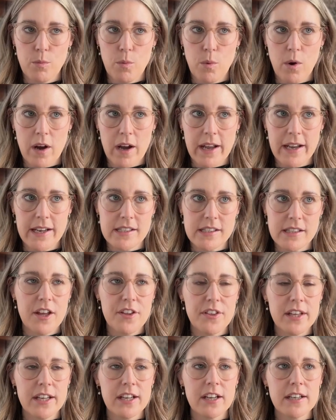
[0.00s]
white. I
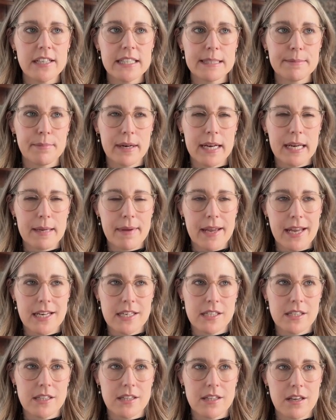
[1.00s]
think I spray
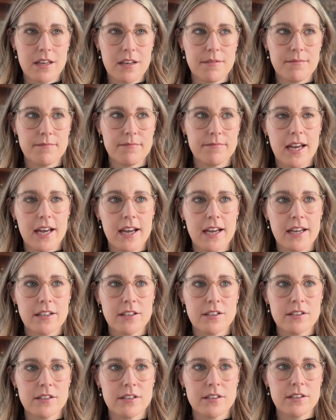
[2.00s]
painted them,
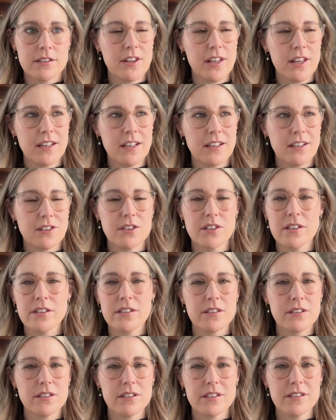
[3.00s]
and I think
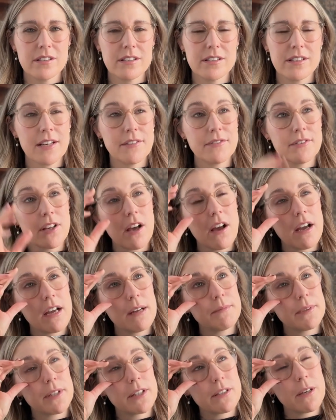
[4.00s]
just to save
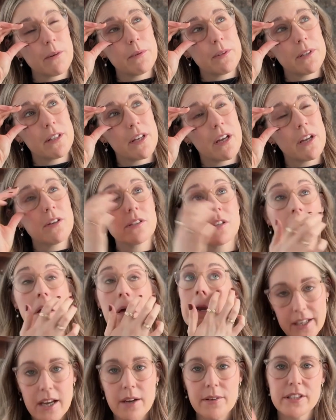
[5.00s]
time, because I was so
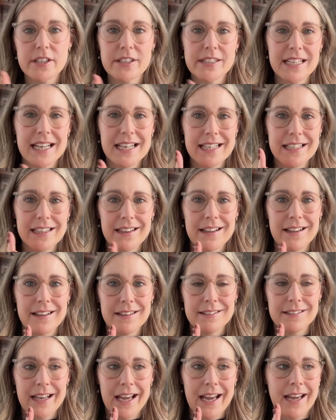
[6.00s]
done. I was using a
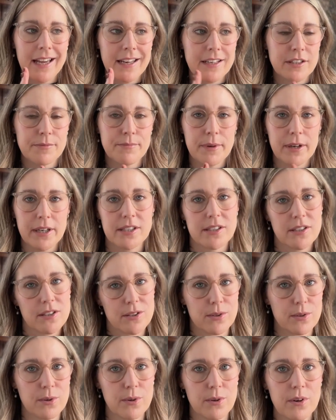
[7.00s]
little hand miter
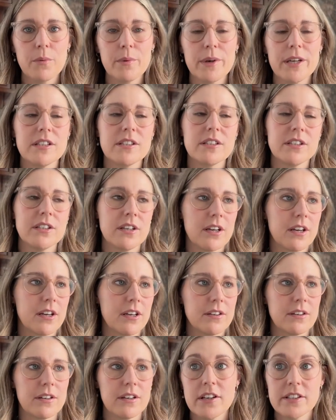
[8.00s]
saw, which, you know,
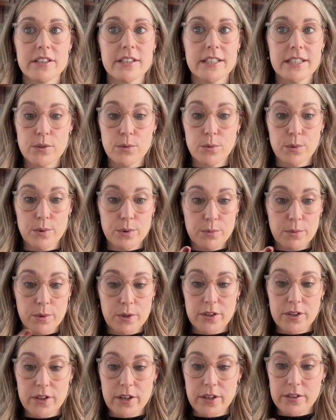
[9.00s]
I just need to order one
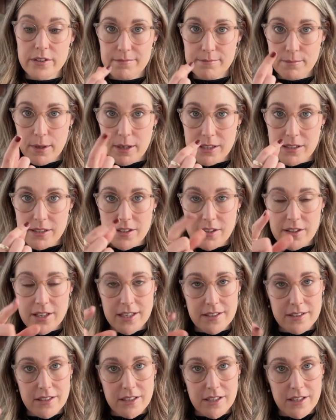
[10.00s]
of those miter
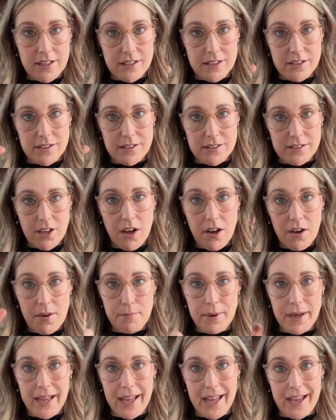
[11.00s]
things that you can just cut
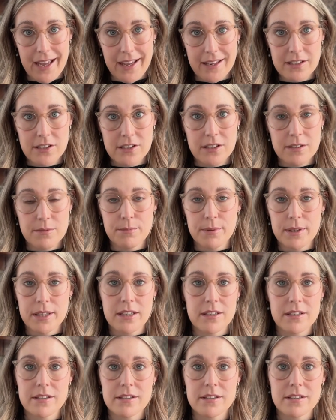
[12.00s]
by hand,
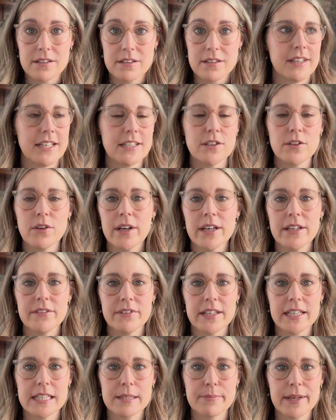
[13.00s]
because it's not
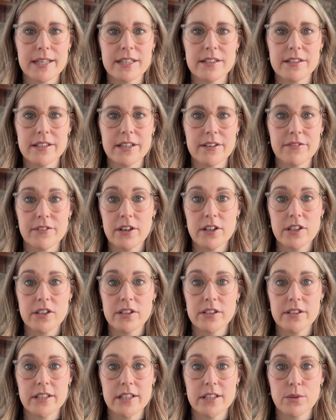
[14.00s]
even expensive. I
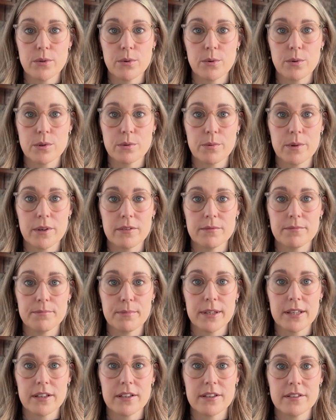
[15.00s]
just need to order one
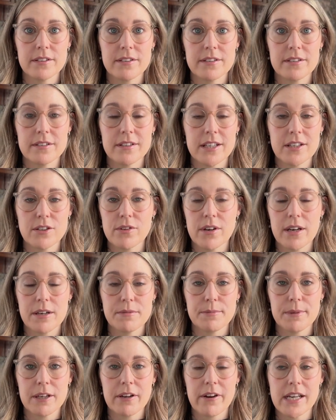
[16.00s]
because it
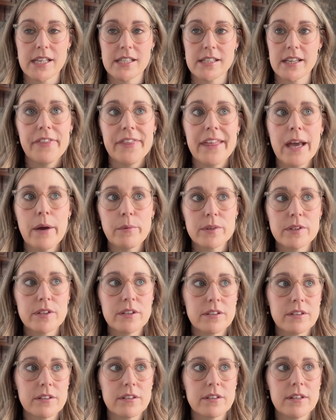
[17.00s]
drives me crazy. That
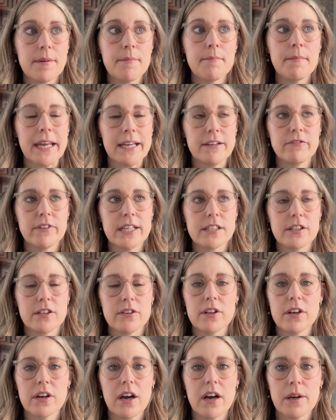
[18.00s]
was the main reason
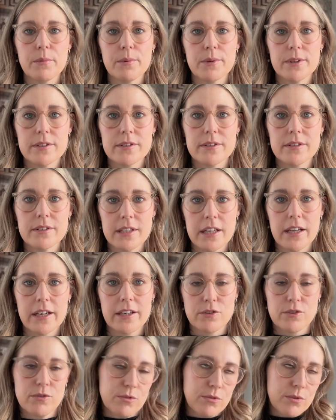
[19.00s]
that I was
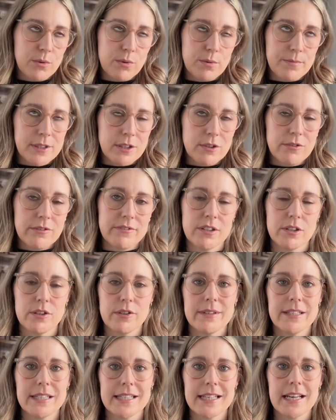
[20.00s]
like almost driven
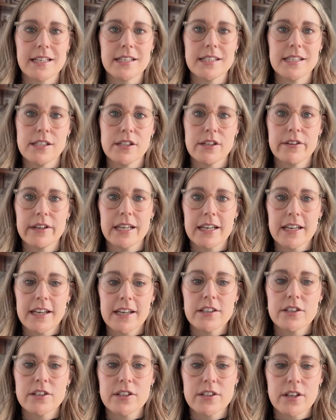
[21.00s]
to insanity doing
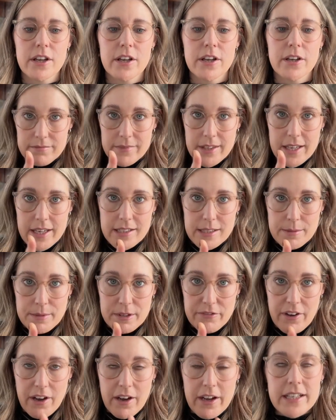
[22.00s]
it. So there's some
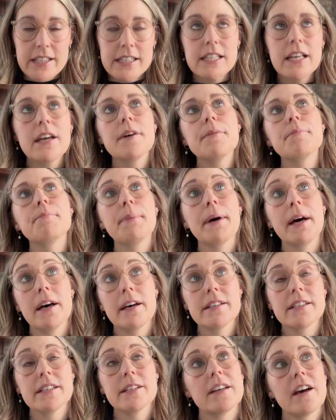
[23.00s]
advice.
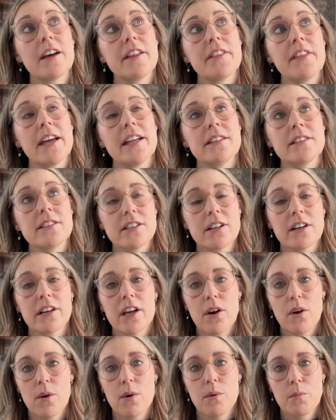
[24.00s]
But I then stuck
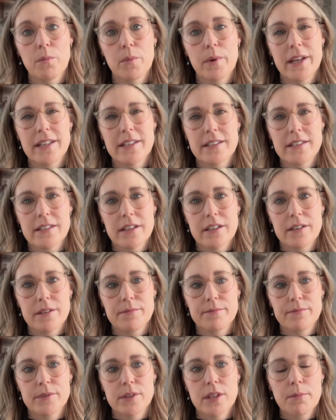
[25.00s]
it on with
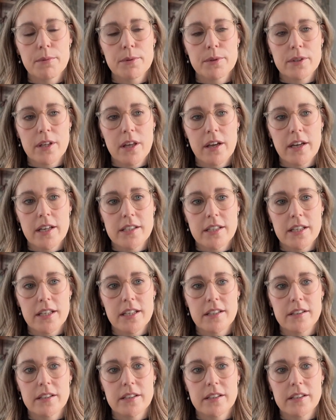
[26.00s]
some double-sided